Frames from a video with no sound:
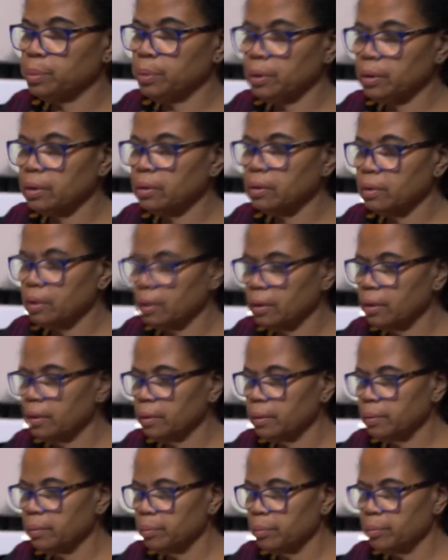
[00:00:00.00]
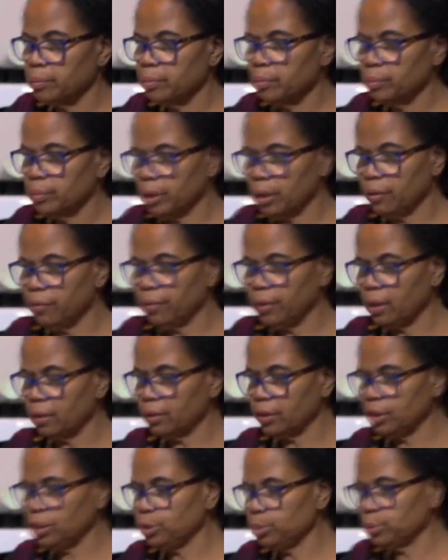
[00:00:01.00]
a 62 year old healthcare
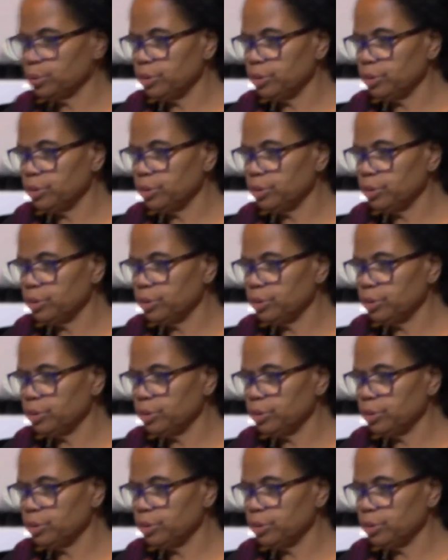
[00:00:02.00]
worker,